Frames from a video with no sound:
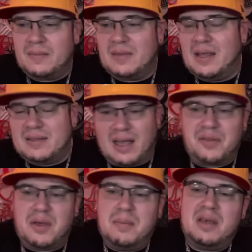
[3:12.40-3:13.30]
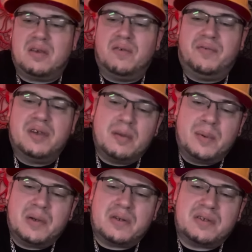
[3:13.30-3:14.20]
It's how they make you feel
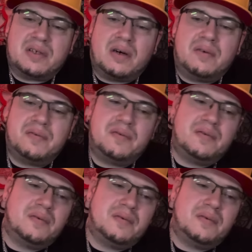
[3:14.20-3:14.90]
about yourself.